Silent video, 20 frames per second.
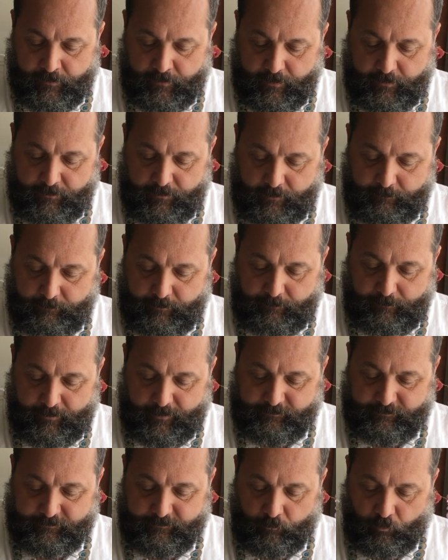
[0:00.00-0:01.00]
And then I'm going to
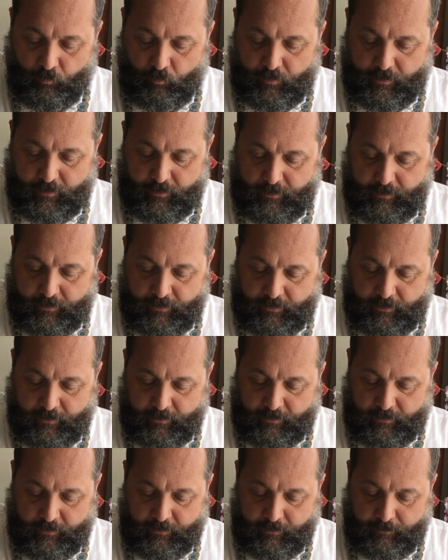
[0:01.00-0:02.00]
make some
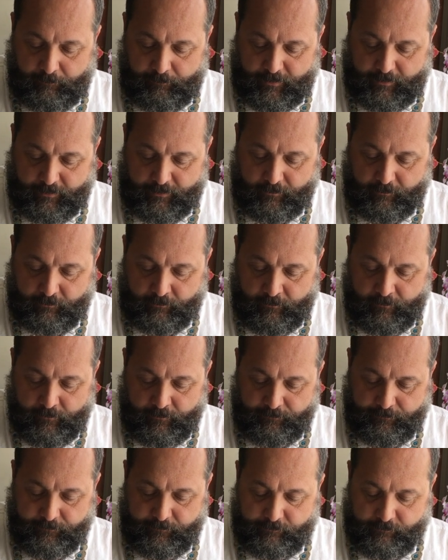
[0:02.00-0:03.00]
way back here.
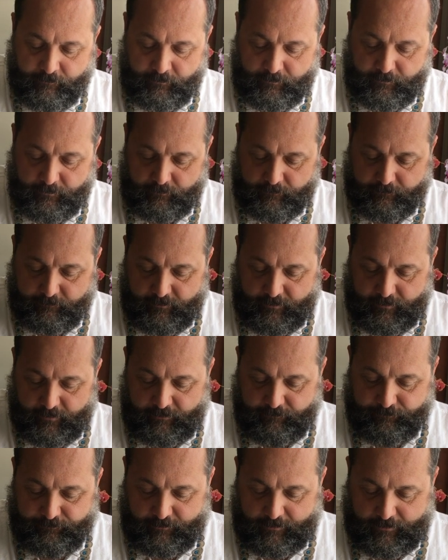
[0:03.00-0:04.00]
These are little
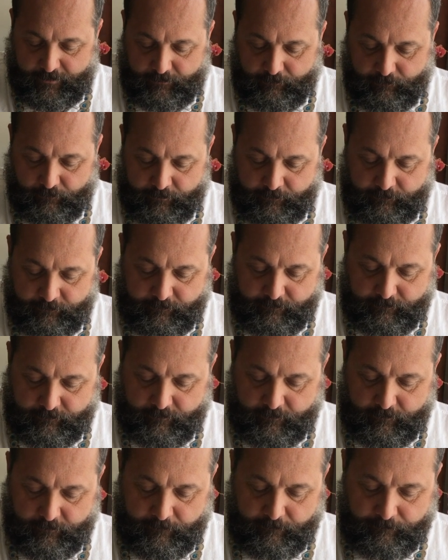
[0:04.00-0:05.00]
tiny flat ones.
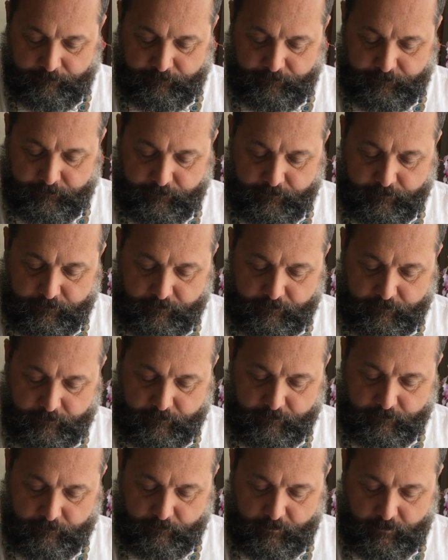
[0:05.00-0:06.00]

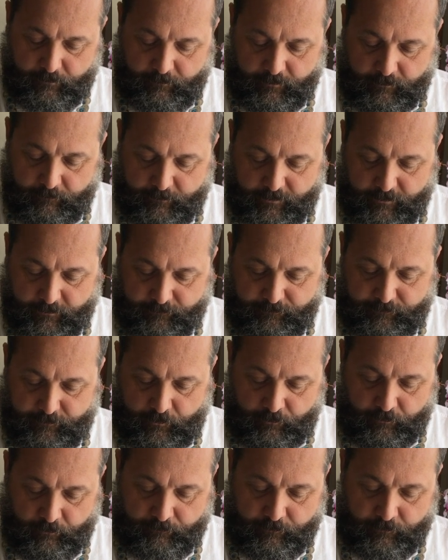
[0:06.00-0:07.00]
Maybe I'll make a
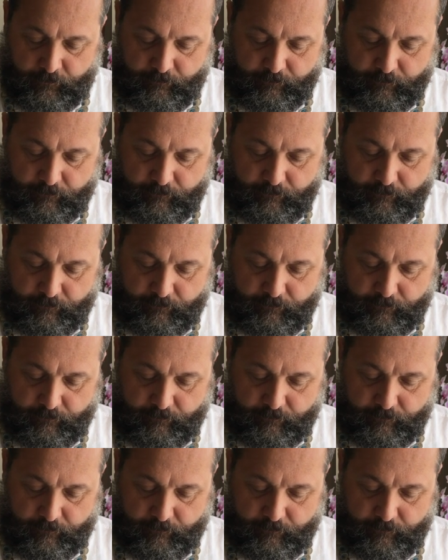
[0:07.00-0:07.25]
few of them.